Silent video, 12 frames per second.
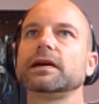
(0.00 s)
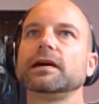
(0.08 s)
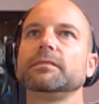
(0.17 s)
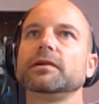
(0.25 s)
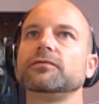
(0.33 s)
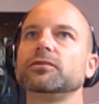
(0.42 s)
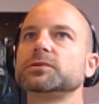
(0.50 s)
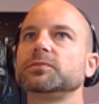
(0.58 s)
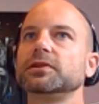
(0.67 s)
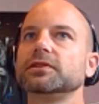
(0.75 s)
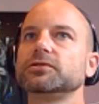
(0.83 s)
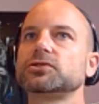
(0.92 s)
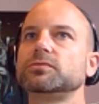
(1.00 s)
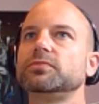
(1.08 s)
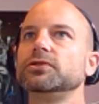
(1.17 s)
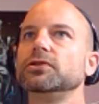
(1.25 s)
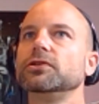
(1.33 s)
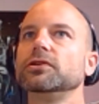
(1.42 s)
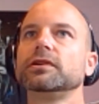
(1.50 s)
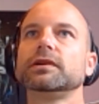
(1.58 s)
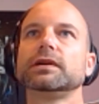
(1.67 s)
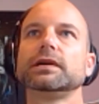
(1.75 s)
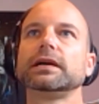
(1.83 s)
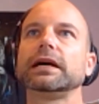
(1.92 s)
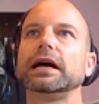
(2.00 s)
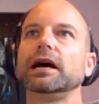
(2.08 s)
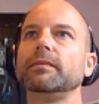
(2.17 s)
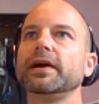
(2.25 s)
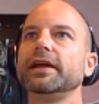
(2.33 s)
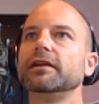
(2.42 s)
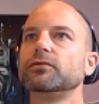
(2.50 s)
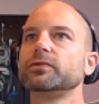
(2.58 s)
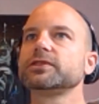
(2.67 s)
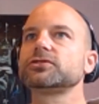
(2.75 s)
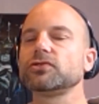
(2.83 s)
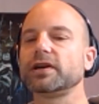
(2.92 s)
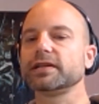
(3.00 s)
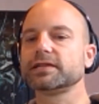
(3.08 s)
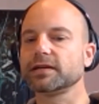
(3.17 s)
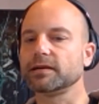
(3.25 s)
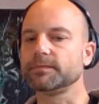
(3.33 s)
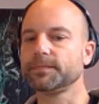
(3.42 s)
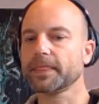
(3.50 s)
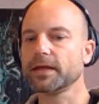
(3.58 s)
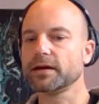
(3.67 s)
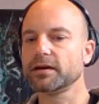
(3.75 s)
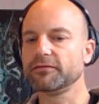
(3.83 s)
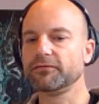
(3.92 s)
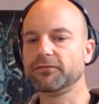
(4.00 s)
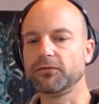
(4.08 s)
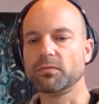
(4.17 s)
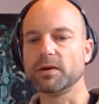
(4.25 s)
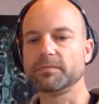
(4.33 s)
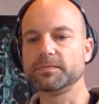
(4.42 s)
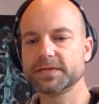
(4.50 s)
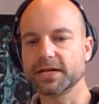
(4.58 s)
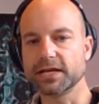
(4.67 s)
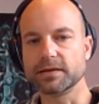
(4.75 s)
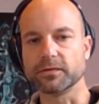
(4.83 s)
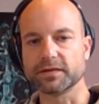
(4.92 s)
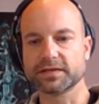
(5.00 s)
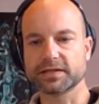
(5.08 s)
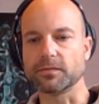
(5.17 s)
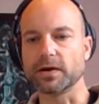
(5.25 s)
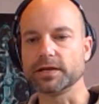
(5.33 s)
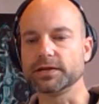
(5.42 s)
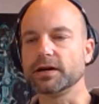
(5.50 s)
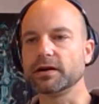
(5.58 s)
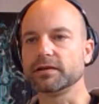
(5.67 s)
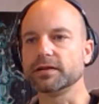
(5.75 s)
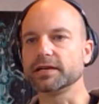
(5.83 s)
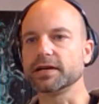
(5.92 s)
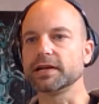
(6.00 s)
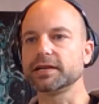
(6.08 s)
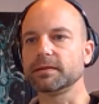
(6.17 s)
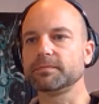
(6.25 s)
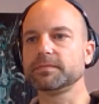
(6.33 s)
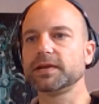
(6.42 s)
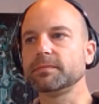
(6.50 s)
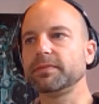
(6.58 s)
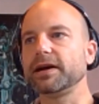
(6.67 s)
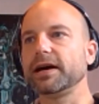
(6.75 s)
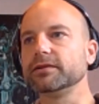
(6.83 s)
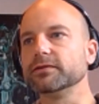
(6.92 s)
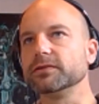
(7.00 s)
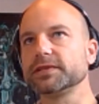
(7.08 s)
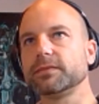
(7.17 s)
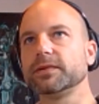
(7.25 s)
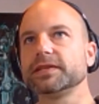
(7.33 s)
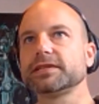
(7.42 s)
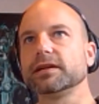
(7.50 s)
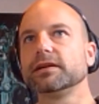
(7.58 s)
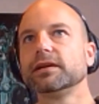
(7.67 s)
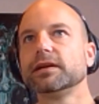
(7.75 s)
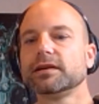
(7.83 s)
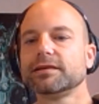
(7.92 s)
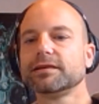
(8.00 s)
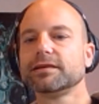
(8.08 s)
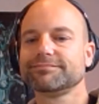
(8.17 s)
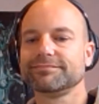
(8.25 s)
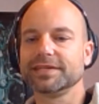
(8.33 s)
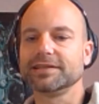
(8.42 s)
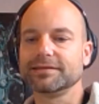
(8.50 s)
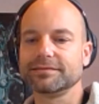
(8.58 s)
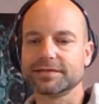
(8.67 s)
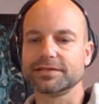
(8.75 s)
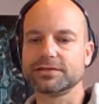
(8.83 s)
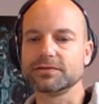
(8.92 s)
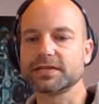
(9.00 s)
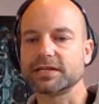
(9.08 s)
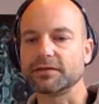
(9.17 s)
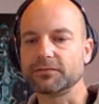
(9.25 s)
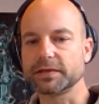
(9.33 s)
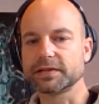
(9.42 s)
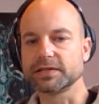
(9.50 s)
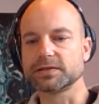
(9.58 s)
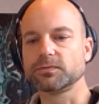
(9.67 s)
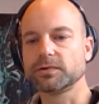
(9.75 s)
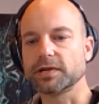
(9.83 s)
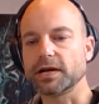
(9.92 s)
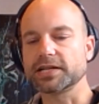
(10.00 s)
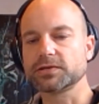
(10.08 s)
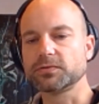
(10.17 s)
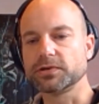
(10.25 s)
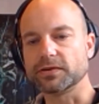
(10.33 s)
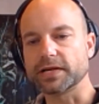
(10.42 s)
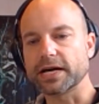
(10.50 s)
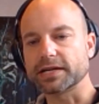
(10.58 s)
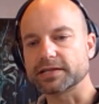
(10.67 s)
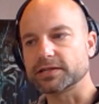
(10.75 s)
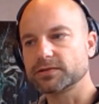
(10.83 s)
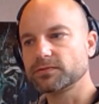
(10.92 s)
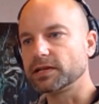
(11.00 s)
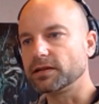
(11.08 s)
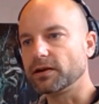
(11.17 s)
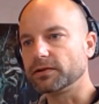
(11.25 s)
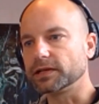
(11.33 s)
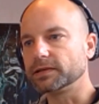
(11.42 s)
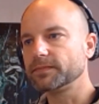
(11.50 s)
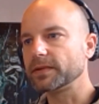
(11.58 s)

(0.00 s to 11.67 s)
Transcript: I've always been an entrepreneur, and I've always tried to form a team with someone, and get a partner or someone to do the stuff with. Because I guess when you're an artist, it's really lonely.